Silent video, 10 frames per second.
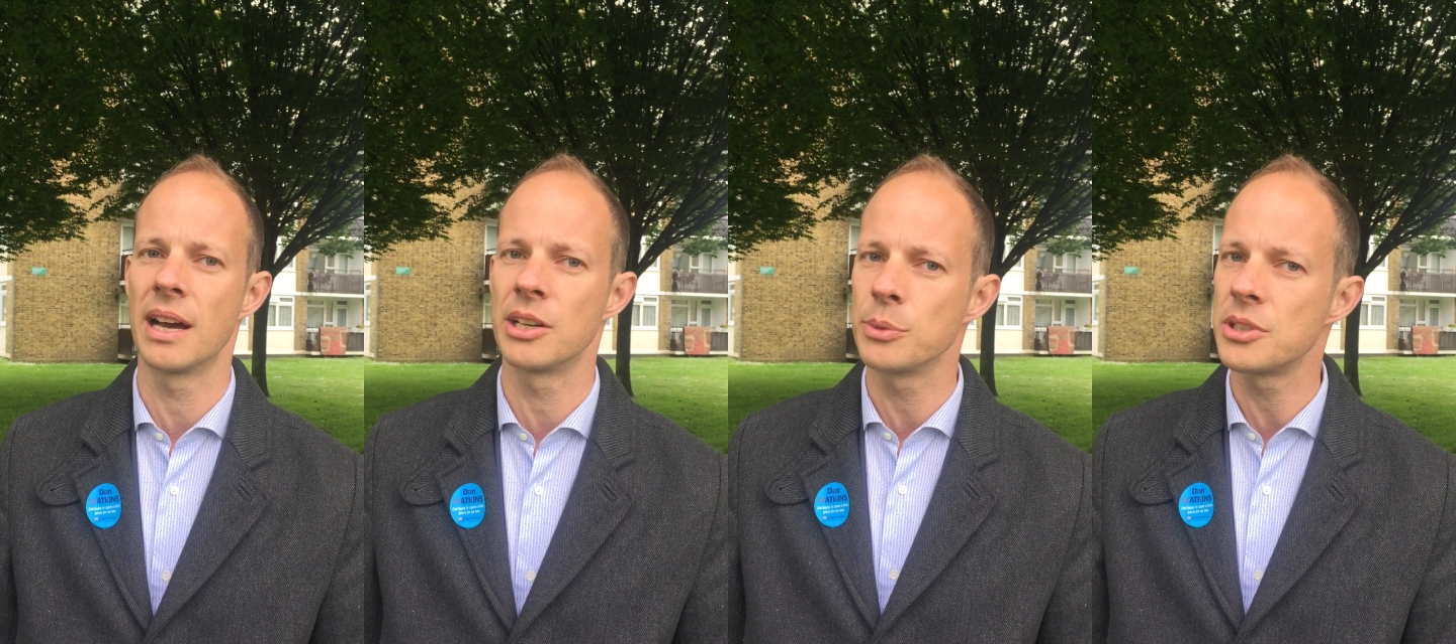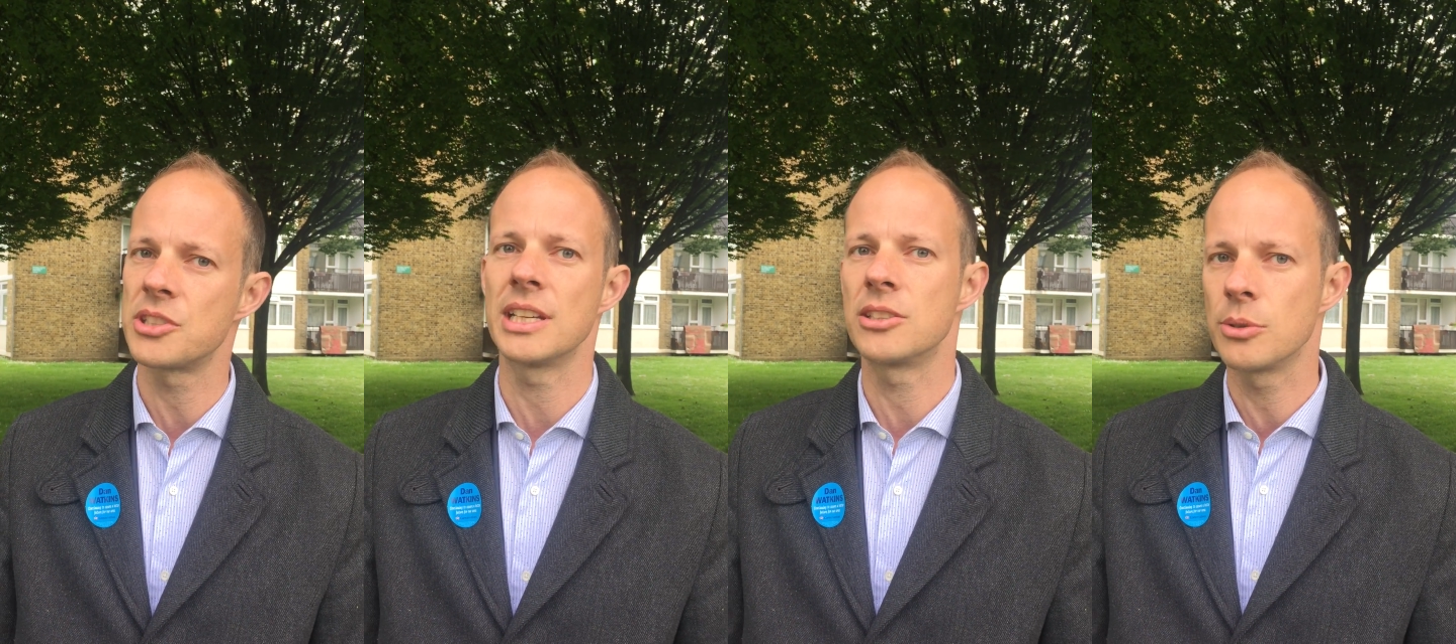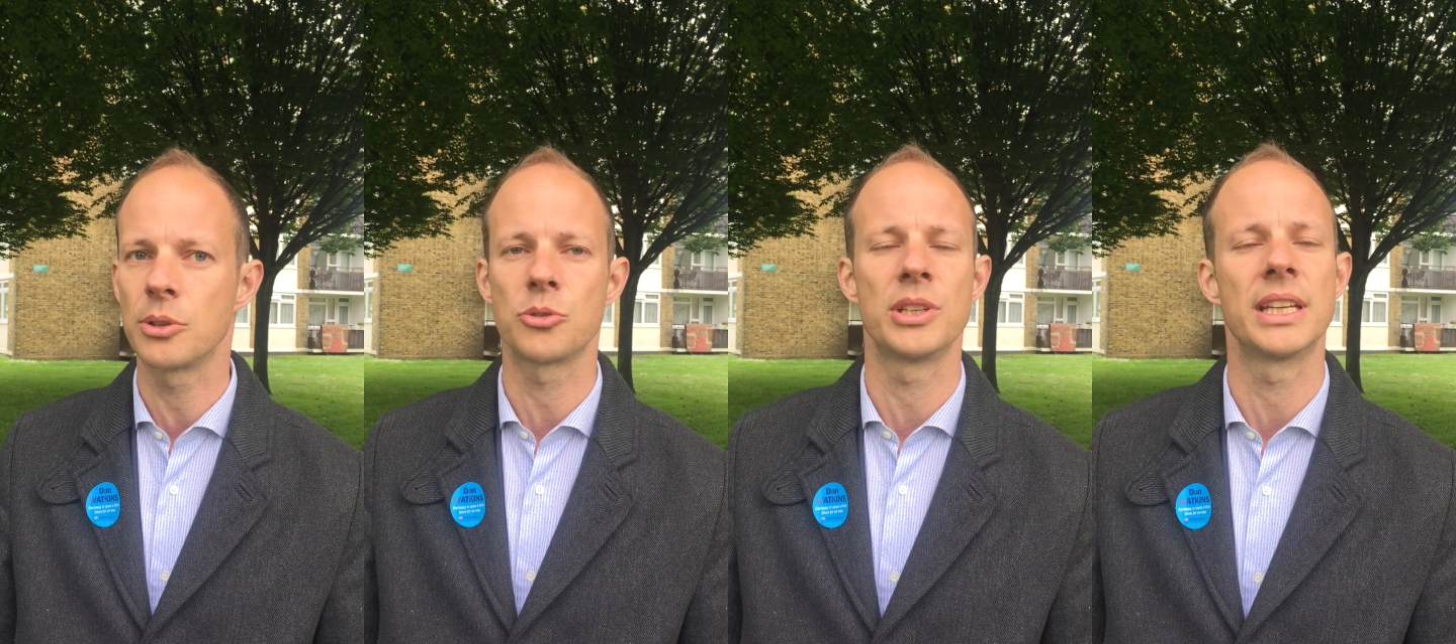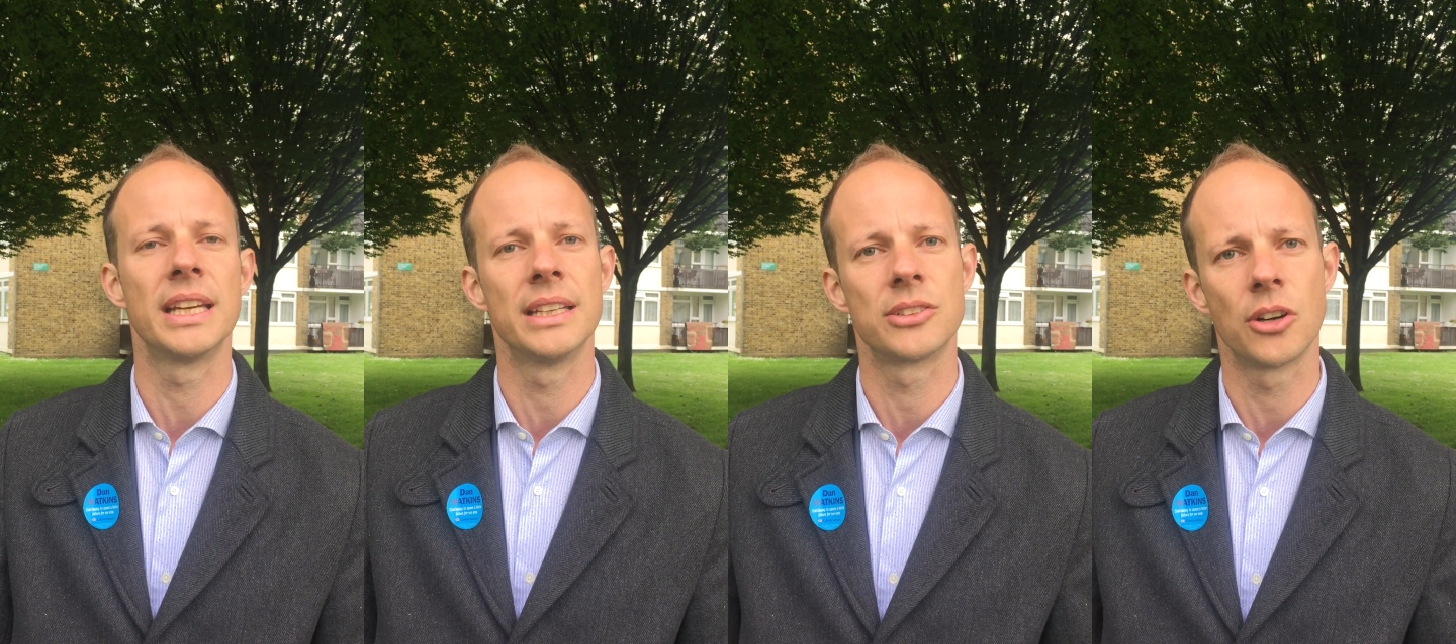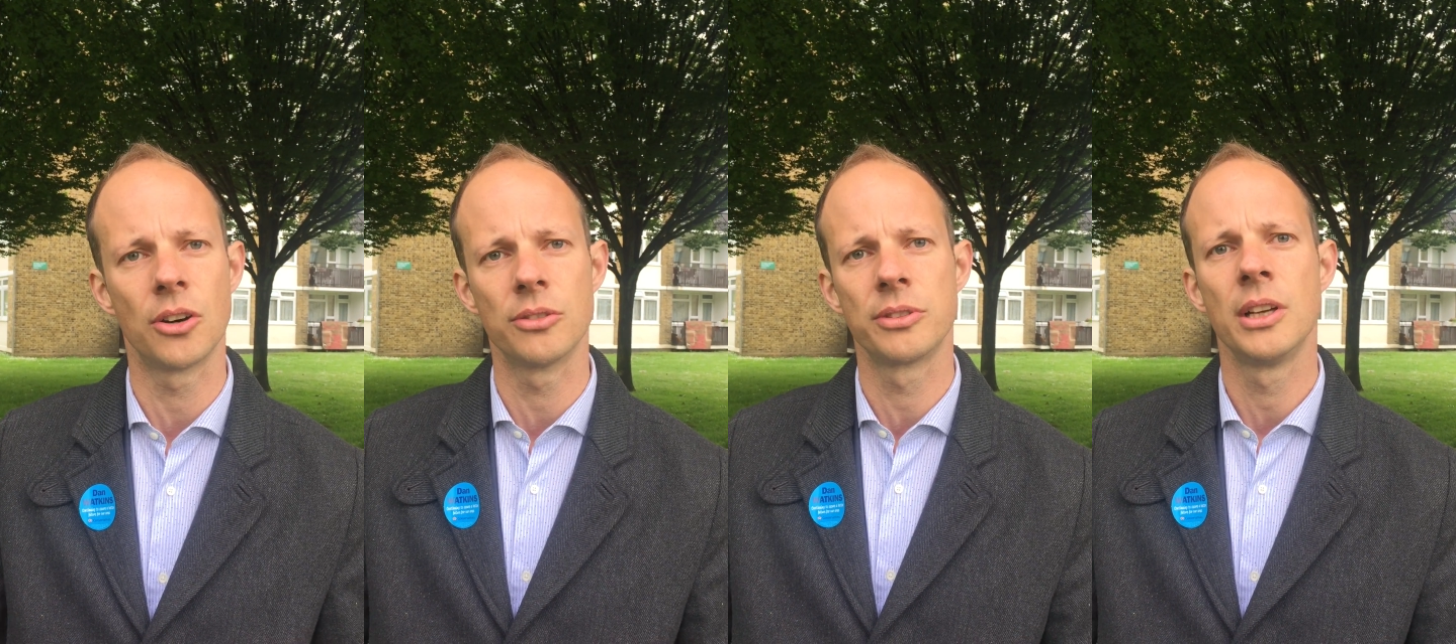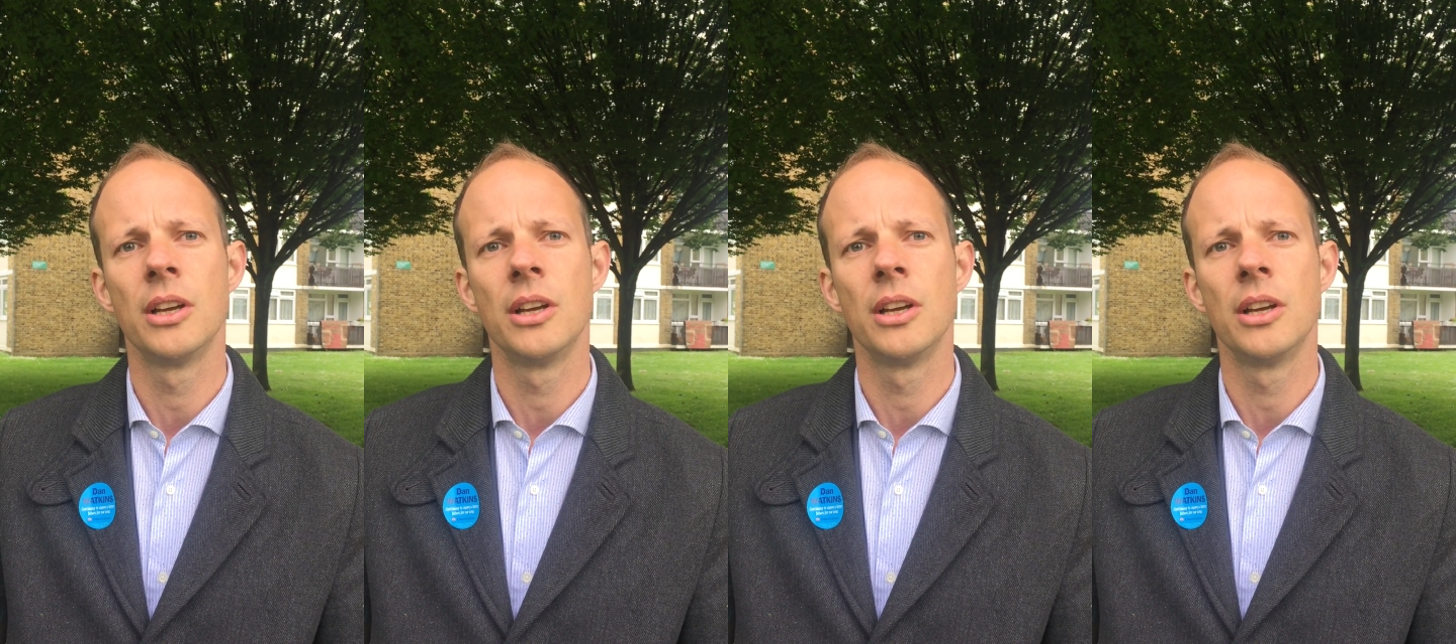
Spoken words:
I don't want to see 2 or 3 years of